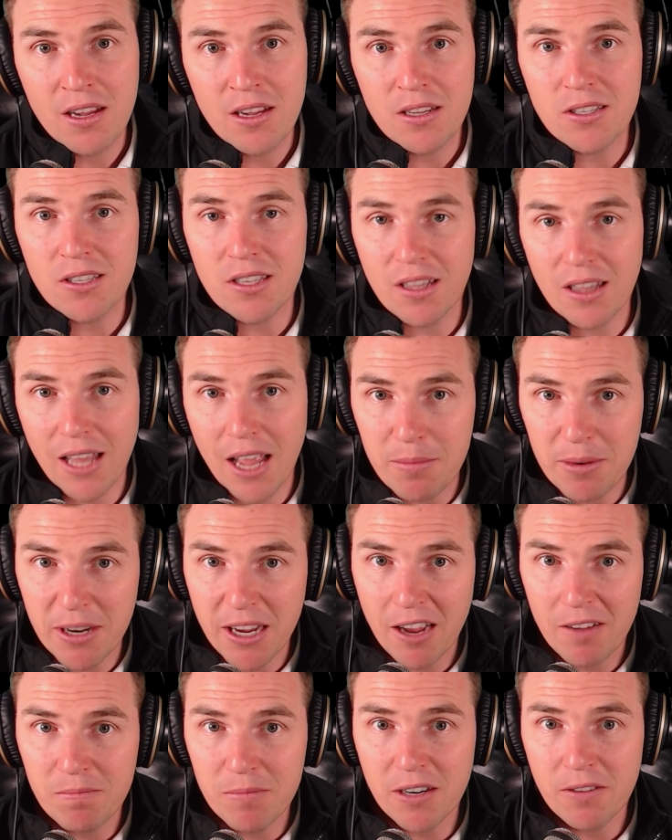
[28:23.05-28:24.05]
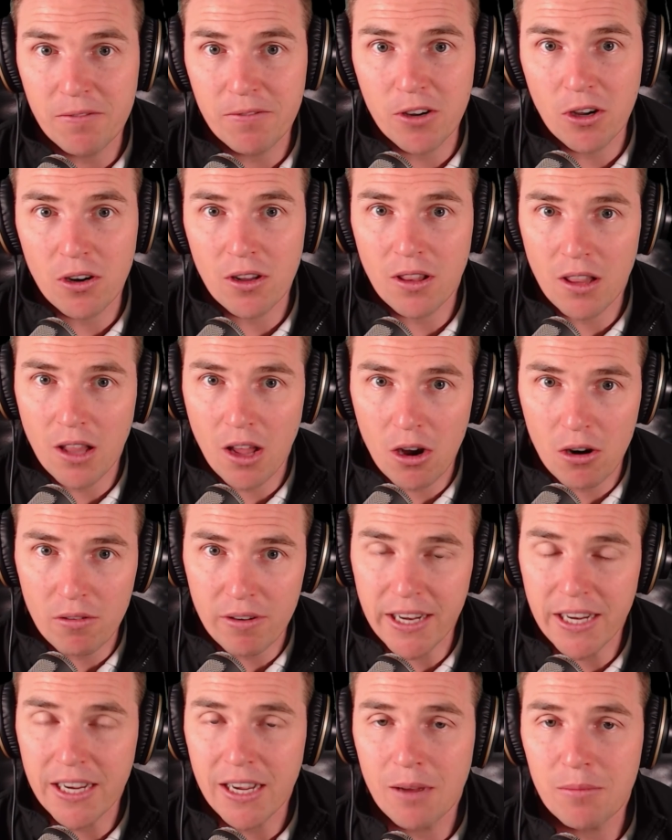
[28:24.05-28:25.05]
So the Labor government have got a lower
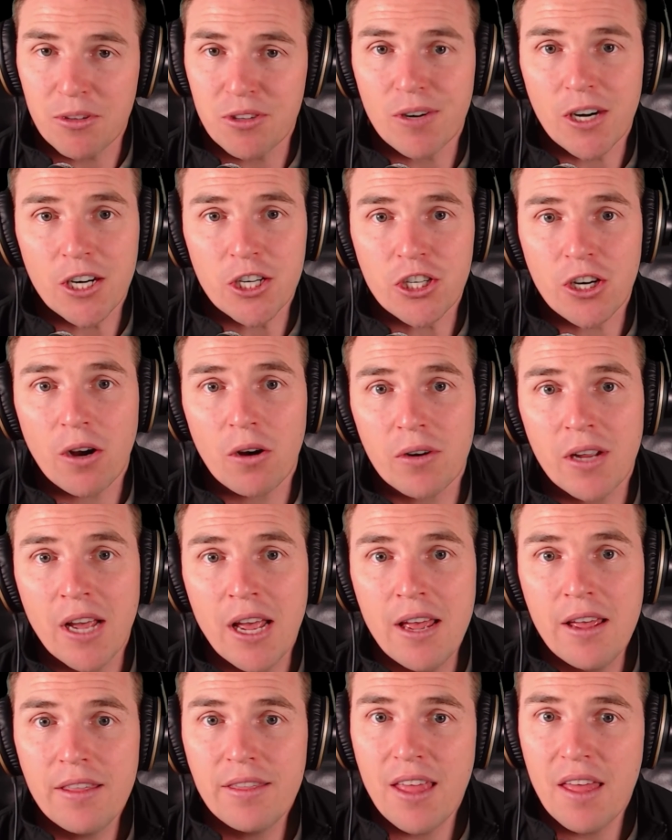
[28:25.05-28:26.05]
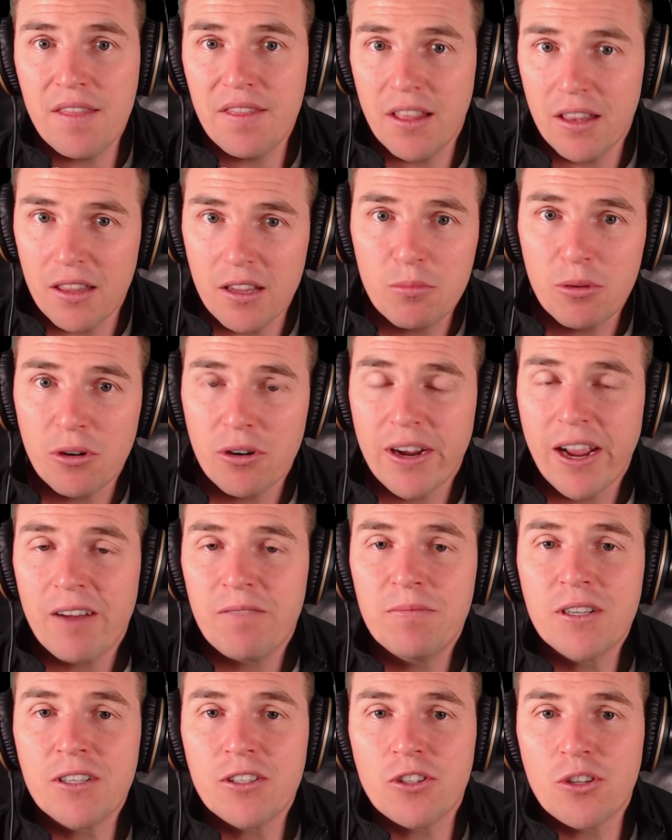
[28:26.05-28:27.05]
income threshold than the Liberal
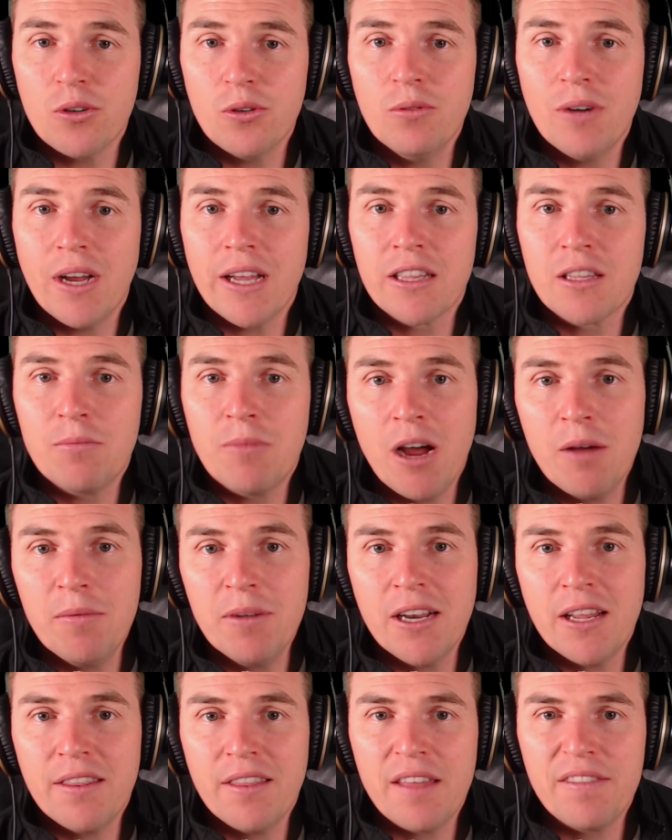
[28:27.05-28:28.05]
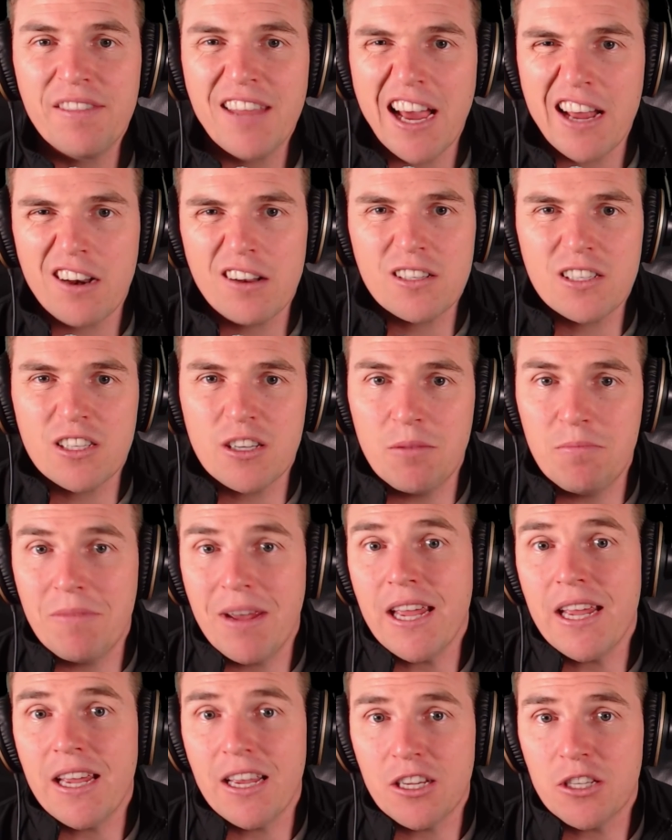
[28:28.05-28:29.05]
government do at the moment, and, and that to
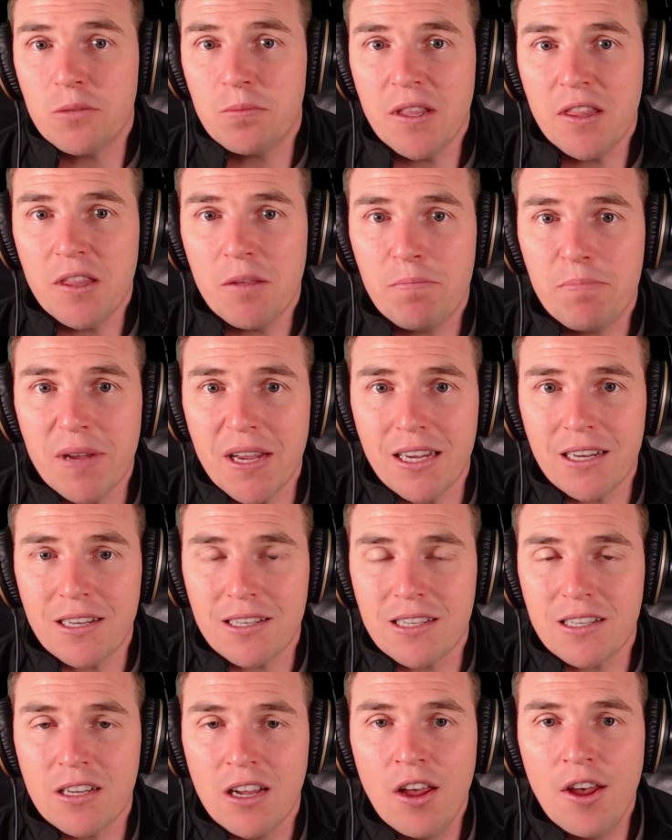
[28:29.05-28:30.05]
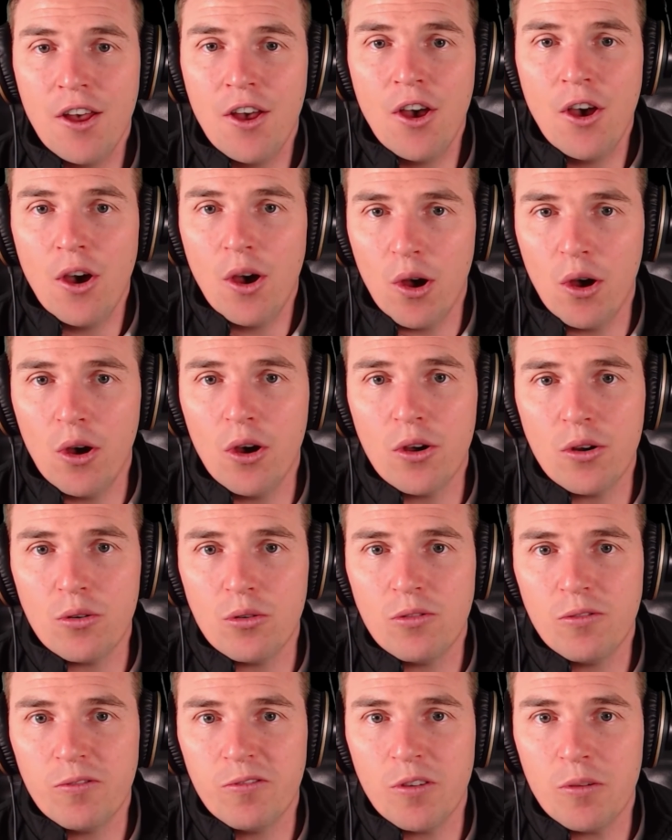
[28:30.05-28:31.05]
me has been the biggest
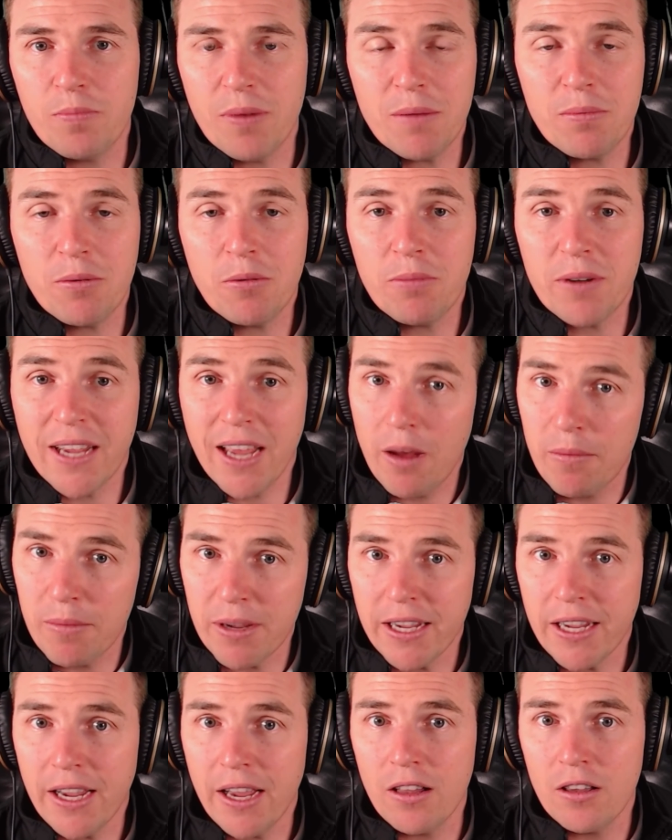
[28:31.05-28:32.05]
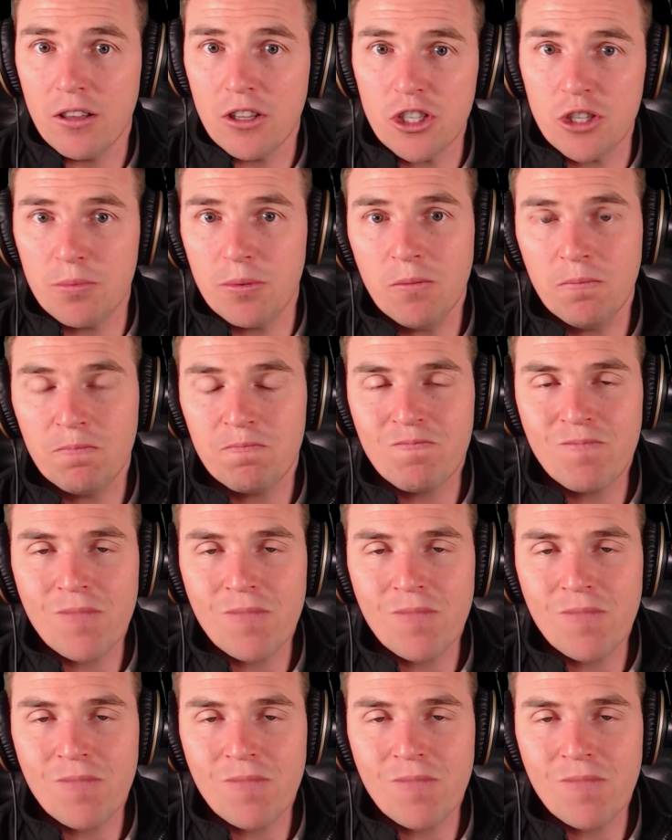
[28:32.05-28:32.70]
hurdle for people becoming eligible.